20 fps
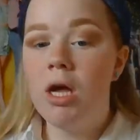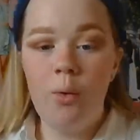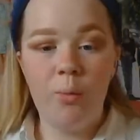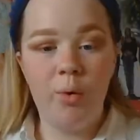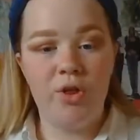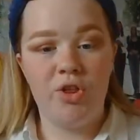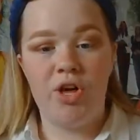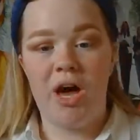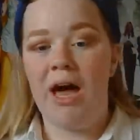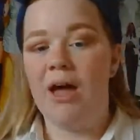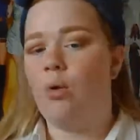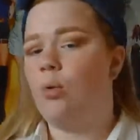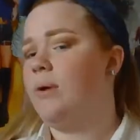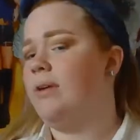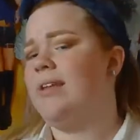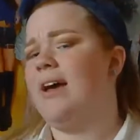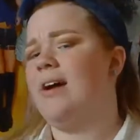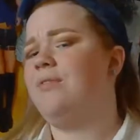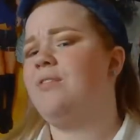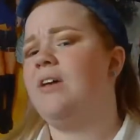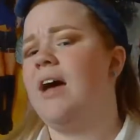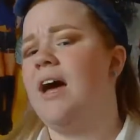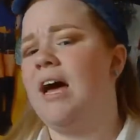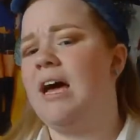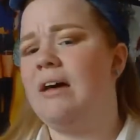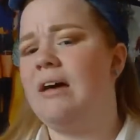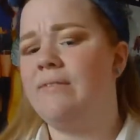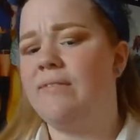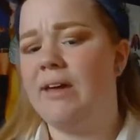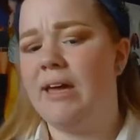which I always have to
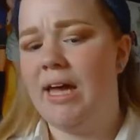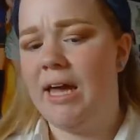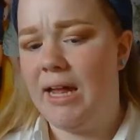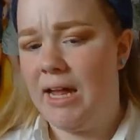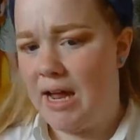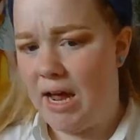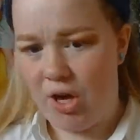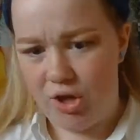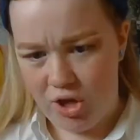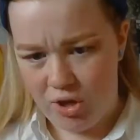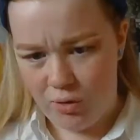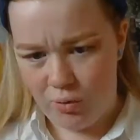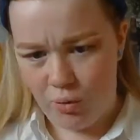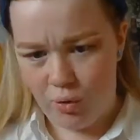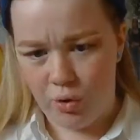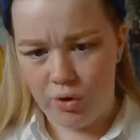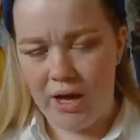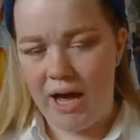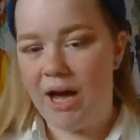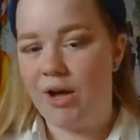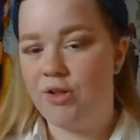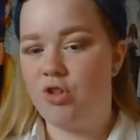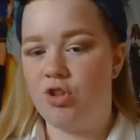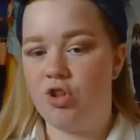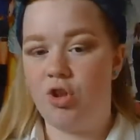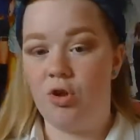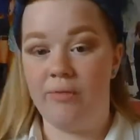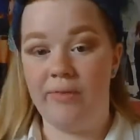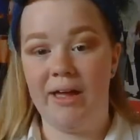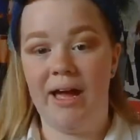have in an eyeshadow look. I
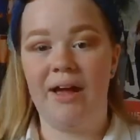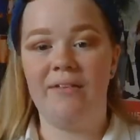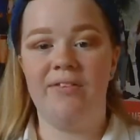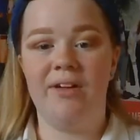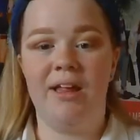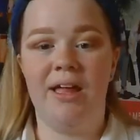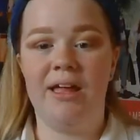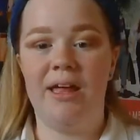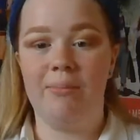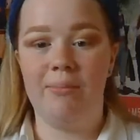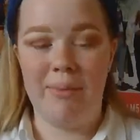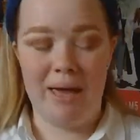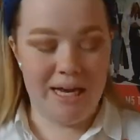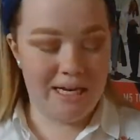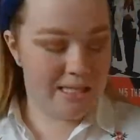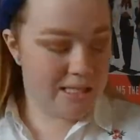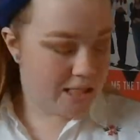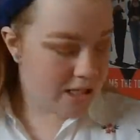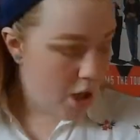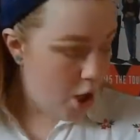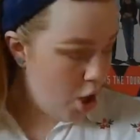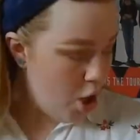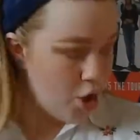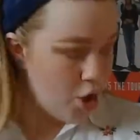just love it. I feel like it makes